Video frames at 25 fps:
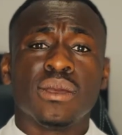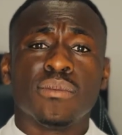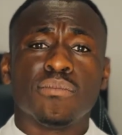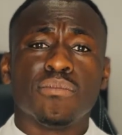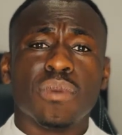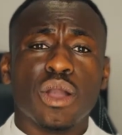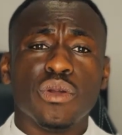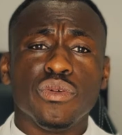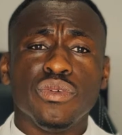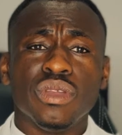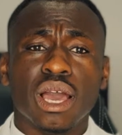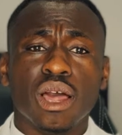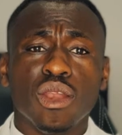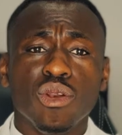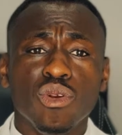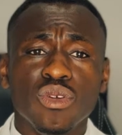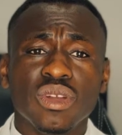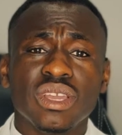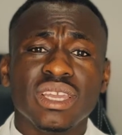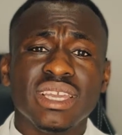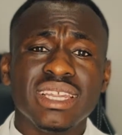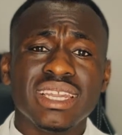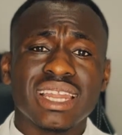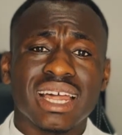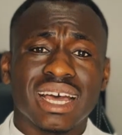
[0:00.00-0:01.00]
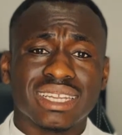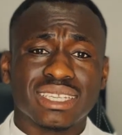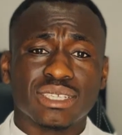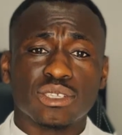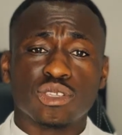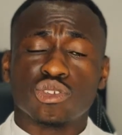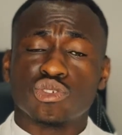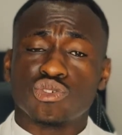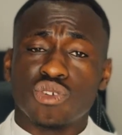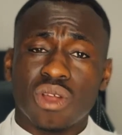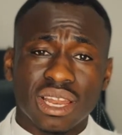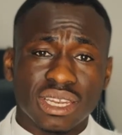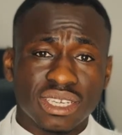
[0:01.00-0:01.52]
But we are looking at
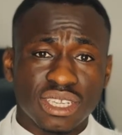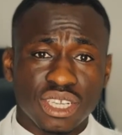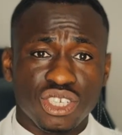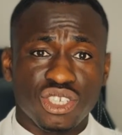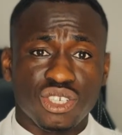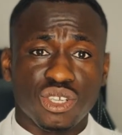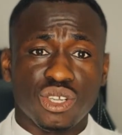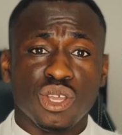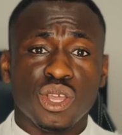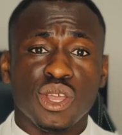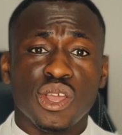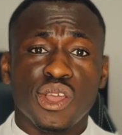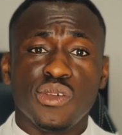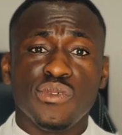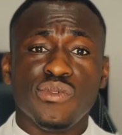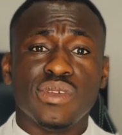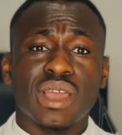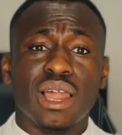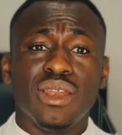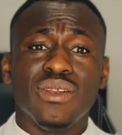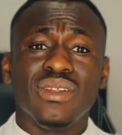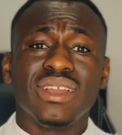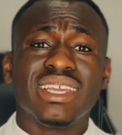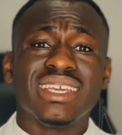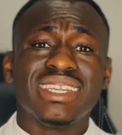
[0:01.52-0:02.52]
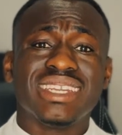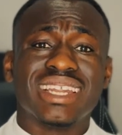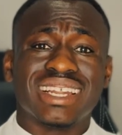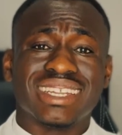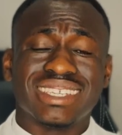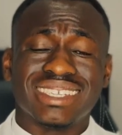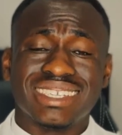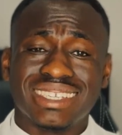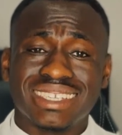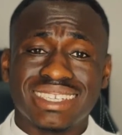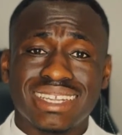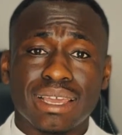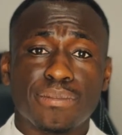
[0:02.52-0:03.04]
strategy. We are looking at
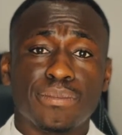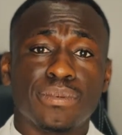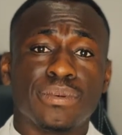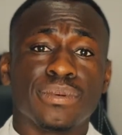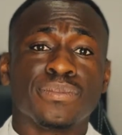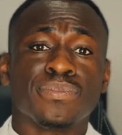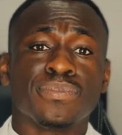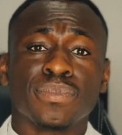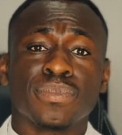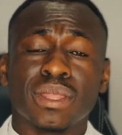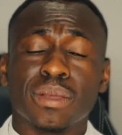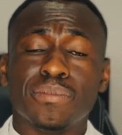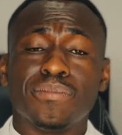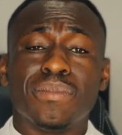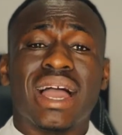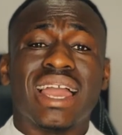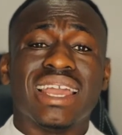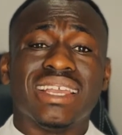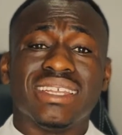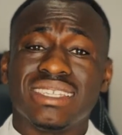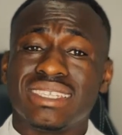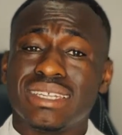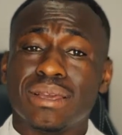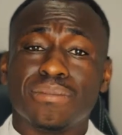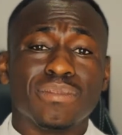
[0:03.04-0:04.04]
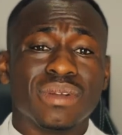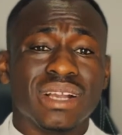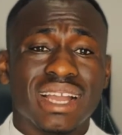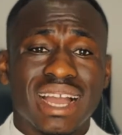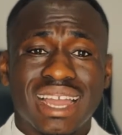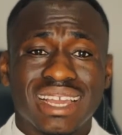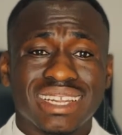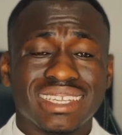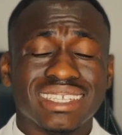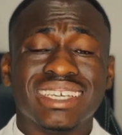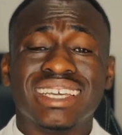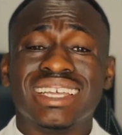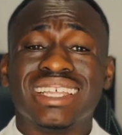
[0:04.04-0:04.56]
step by step
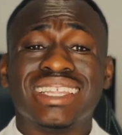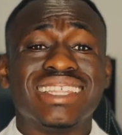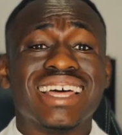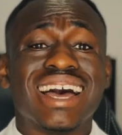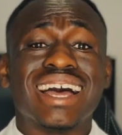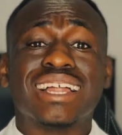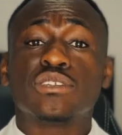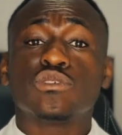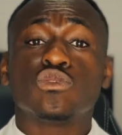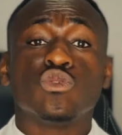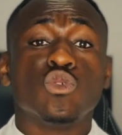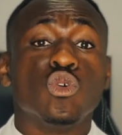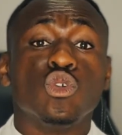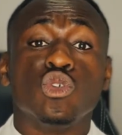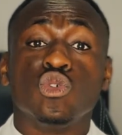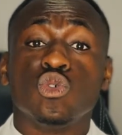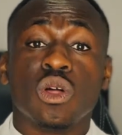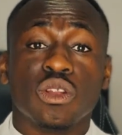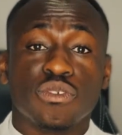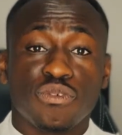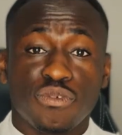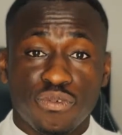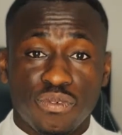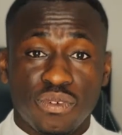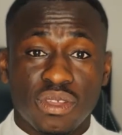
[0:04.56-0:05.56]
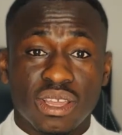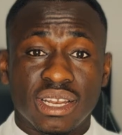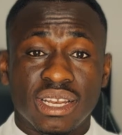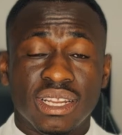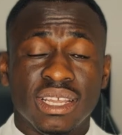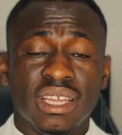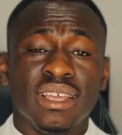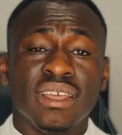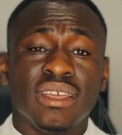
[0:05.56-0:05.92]
guide that will not fail.